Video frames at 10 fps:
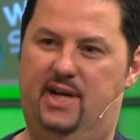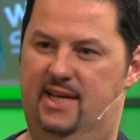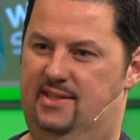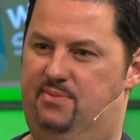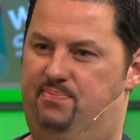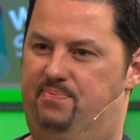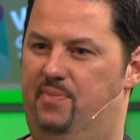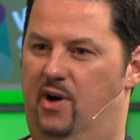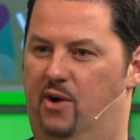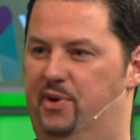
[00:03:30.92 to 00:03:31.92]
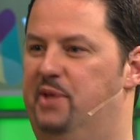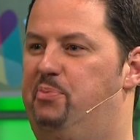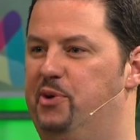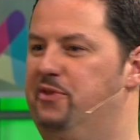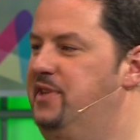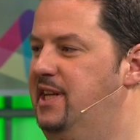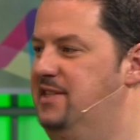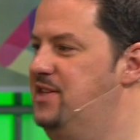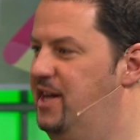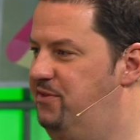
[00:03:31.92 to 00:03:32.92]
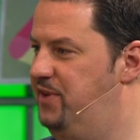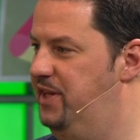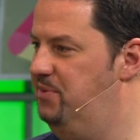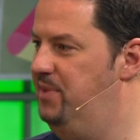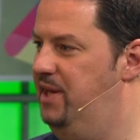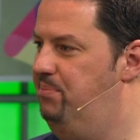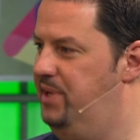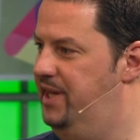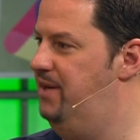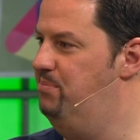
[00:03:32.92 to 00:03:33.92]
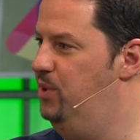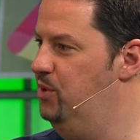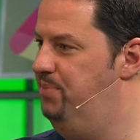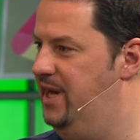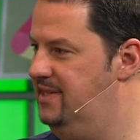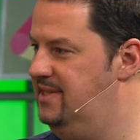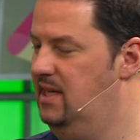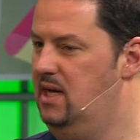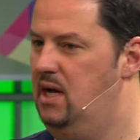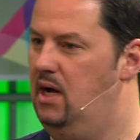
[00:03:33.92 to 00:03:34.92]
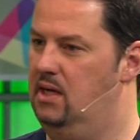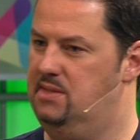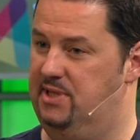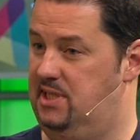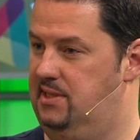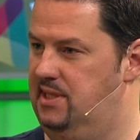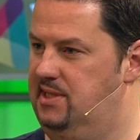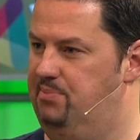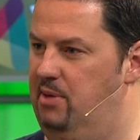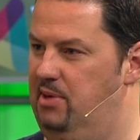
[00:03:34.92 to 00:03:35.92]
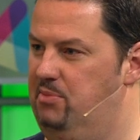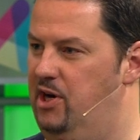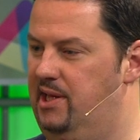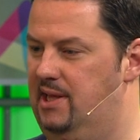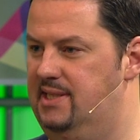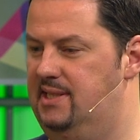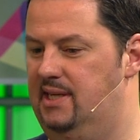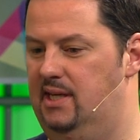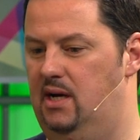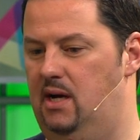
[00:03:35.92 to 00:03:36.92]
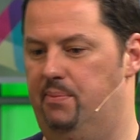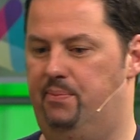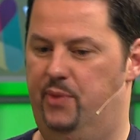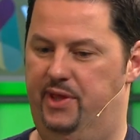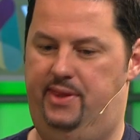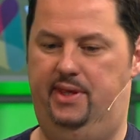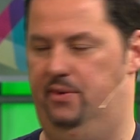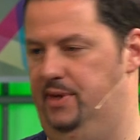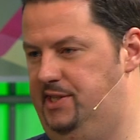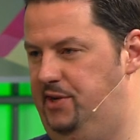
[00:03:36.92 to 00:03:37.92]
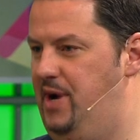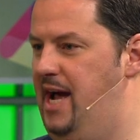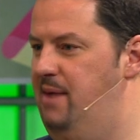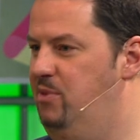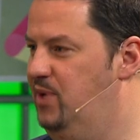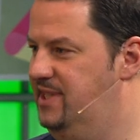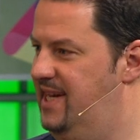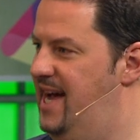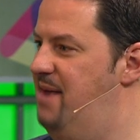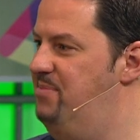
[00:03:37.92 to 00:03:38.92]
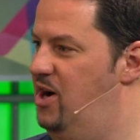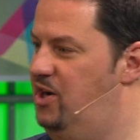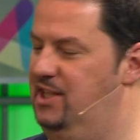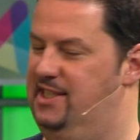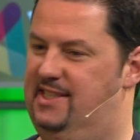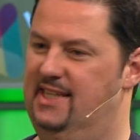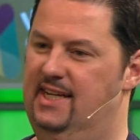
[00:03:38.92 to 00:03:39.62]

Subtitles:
has already proven that it's not afraid to make big and bold bets, especially since the public market listing with Instagram and WhatsApp and Oculus.